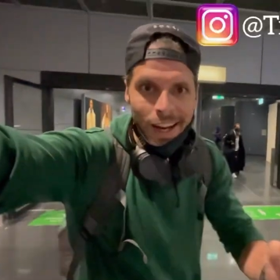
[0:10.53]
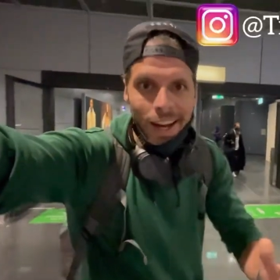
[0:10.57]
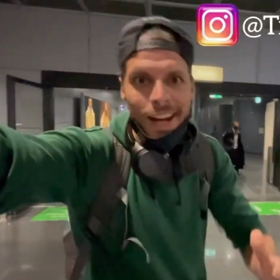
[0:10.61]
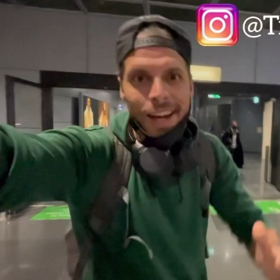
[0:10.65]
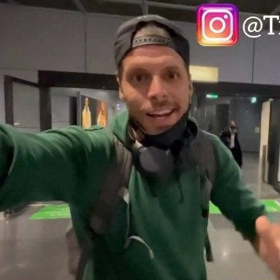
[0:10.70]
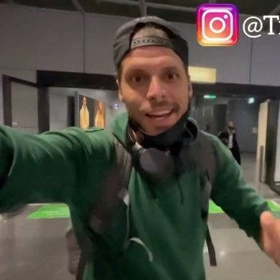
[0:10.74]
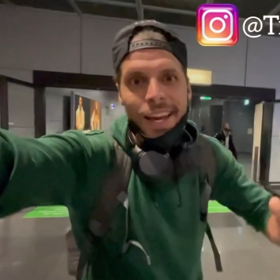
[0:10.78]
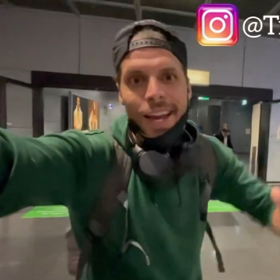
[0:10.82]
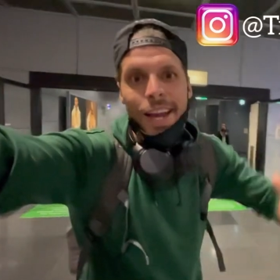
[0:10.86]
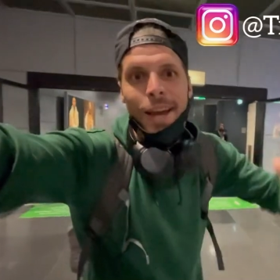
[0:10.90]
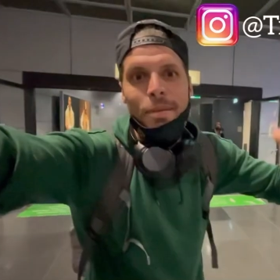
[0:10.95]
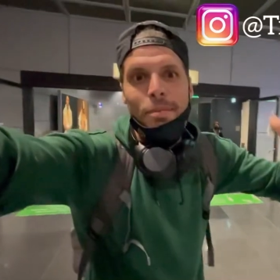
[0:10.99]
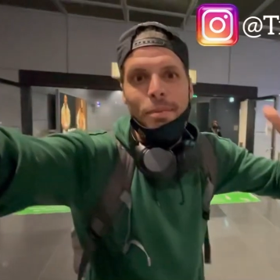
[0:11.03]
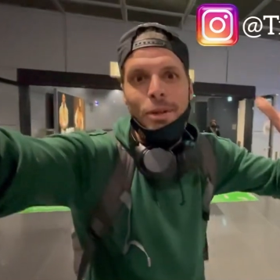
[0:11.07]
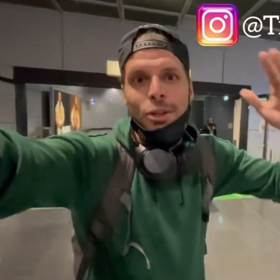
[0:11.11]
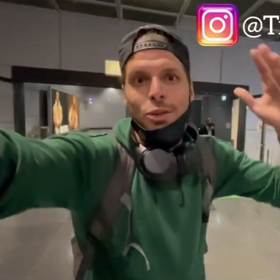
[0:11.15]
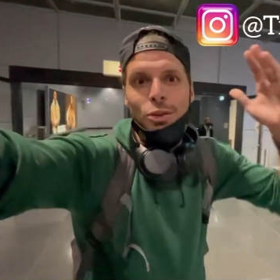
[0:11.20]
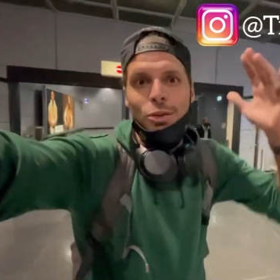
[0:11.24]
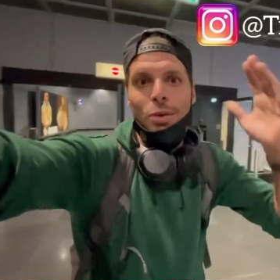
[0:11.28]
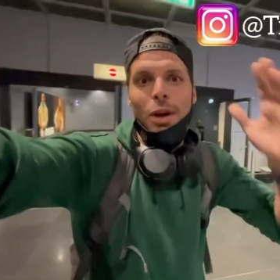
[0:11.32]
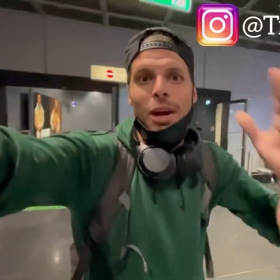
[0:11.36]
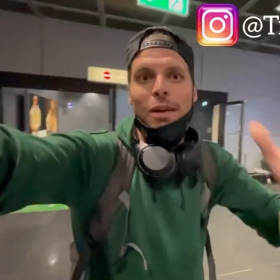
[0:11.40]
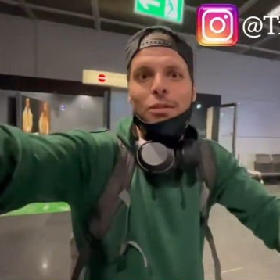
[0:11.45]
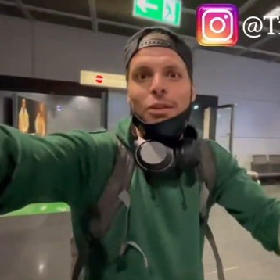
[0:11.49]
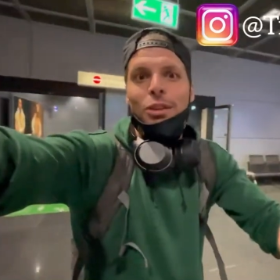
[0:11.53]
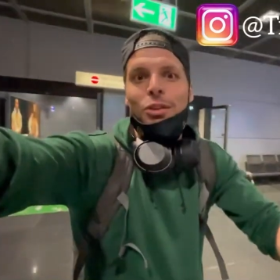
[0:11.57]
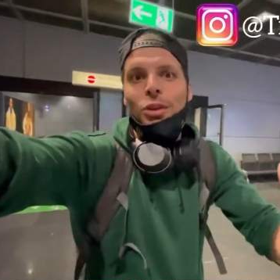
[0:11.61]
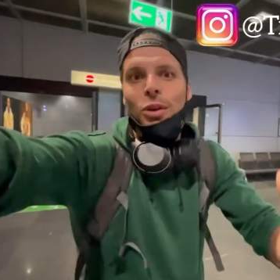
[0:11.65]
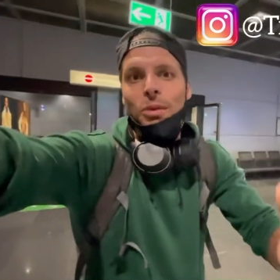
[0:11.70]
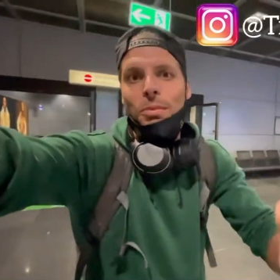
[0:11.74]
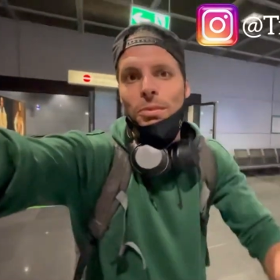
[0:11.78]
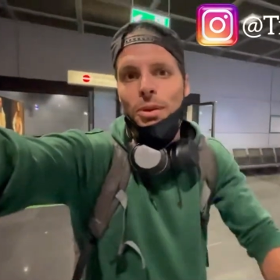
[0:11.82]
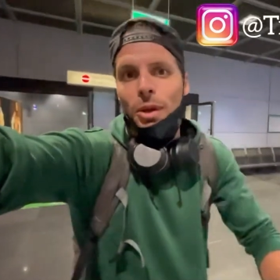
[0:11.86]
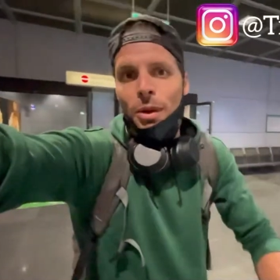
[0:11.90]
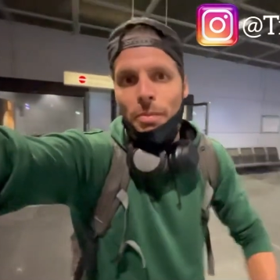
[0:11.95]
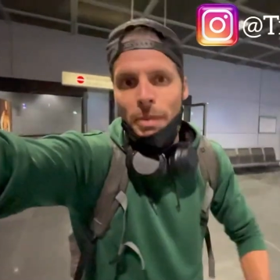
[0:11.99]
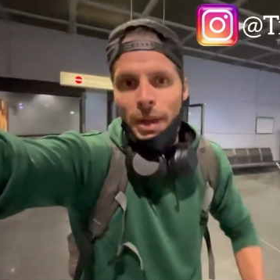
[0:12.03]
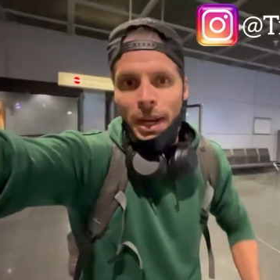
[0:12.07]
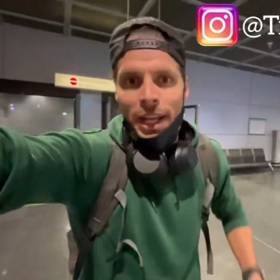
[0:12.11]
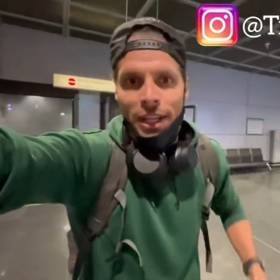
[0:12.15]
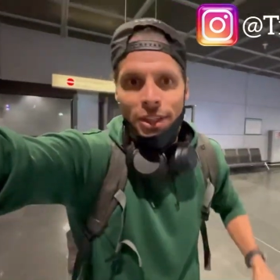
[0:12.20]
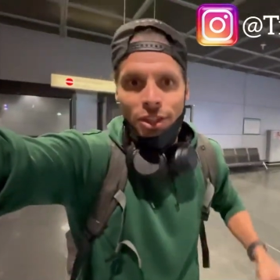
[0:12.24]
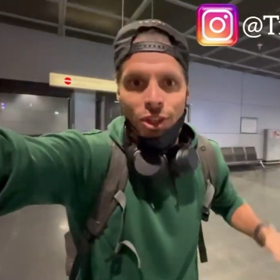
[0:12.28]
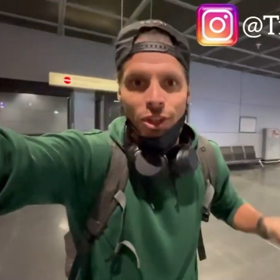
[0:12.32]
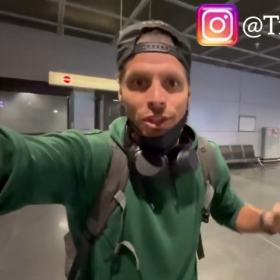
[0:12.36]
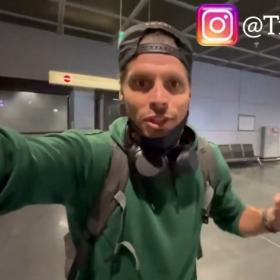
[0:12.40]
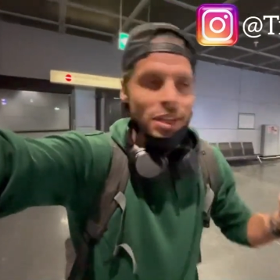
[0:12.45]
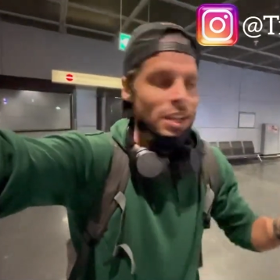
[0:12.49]
I am Travel TomTom and I
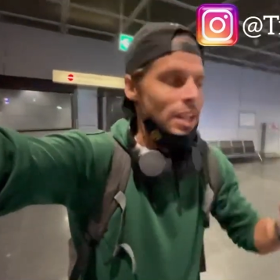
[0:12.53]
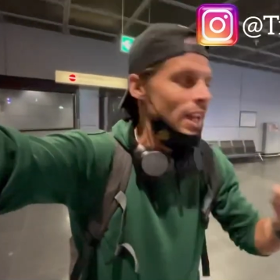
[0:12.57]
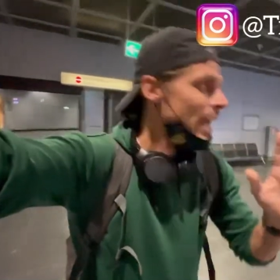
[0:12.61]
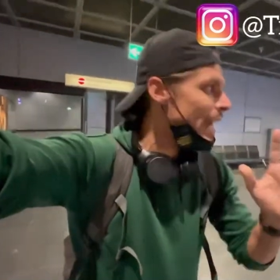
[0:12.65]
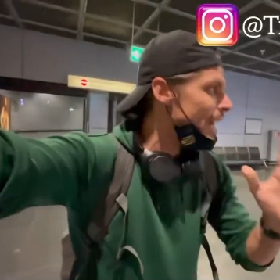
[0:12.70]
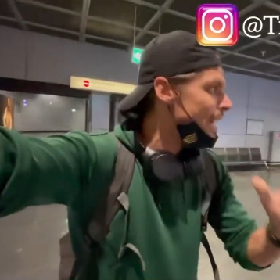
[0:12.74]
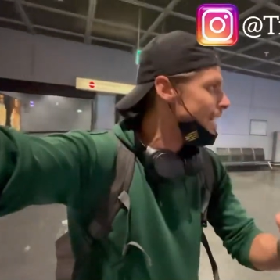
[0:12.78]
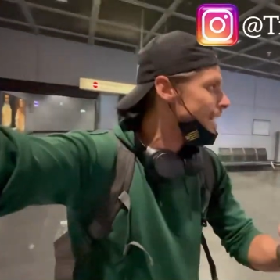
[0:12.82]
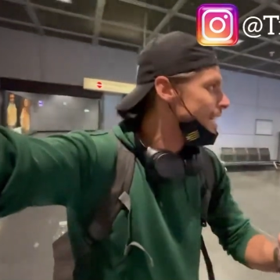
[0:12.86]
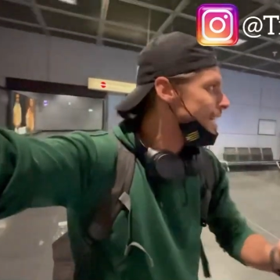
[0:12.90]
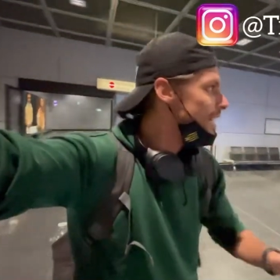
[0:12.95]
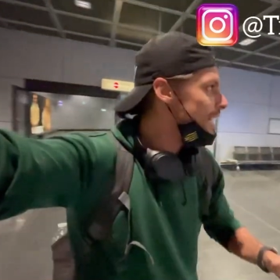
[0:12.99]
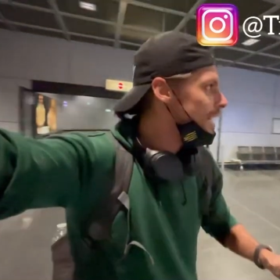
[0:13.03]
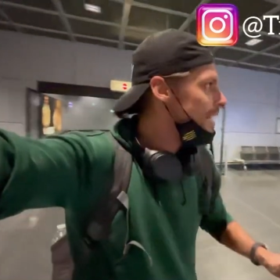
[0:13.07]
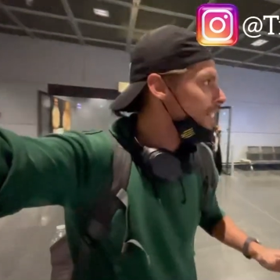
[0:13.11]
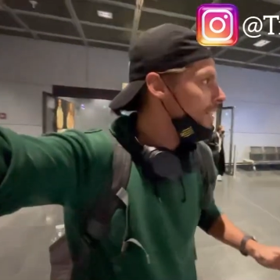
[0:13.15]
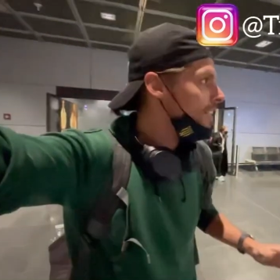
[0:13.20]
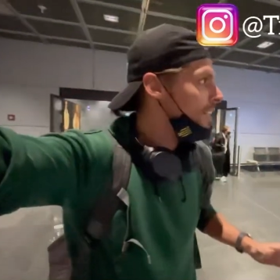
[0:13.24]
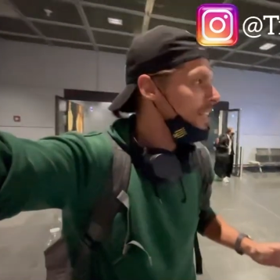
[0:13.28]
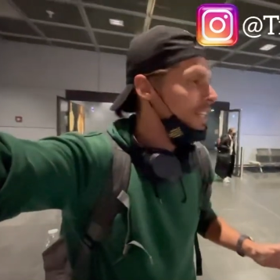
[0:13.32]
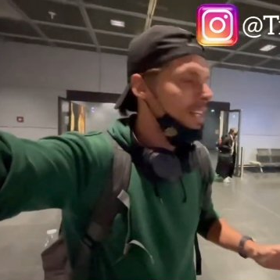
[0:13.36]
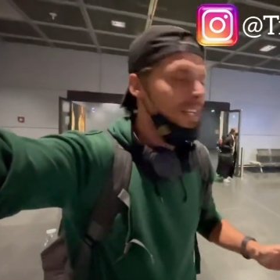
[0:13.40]
just landed here